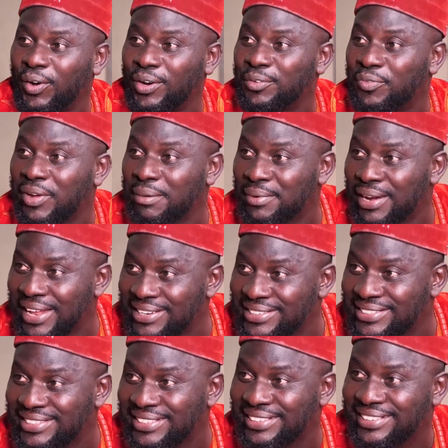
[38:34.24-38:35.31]
on
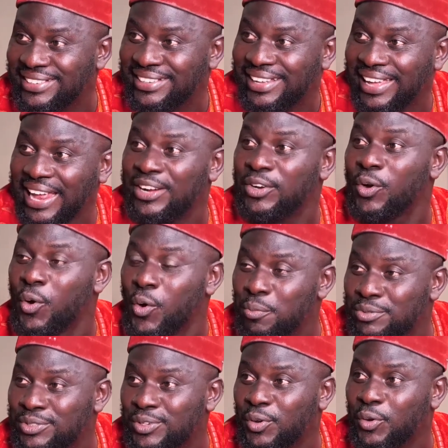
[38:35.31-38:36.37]
farmlands and
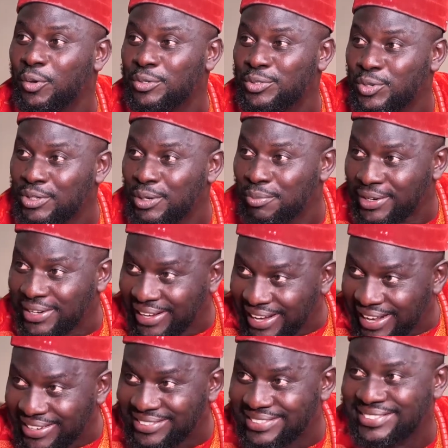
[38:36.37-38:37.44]
homes close to the
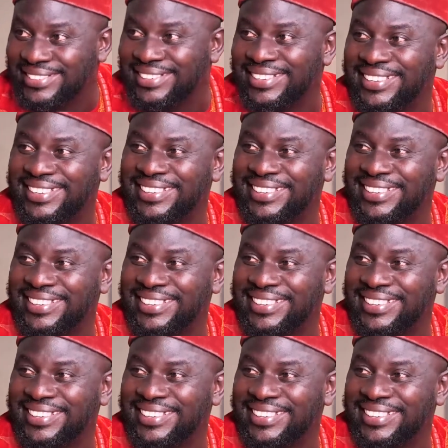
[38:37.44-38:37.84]
borderlands.